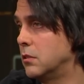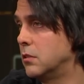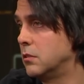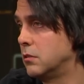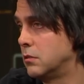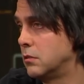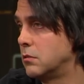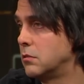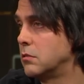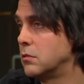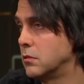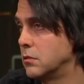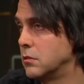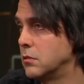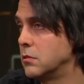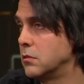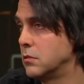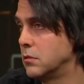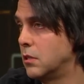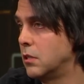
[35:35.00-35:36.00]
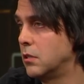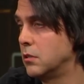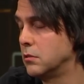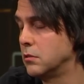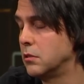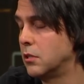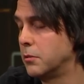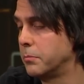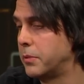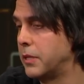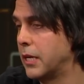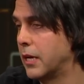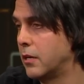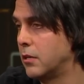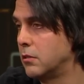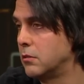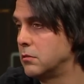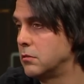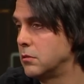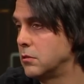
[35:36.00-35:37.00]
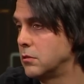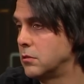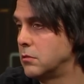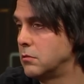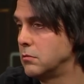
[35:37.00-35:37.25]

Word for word: let's talk about that. We'll talk about that piano. in a second.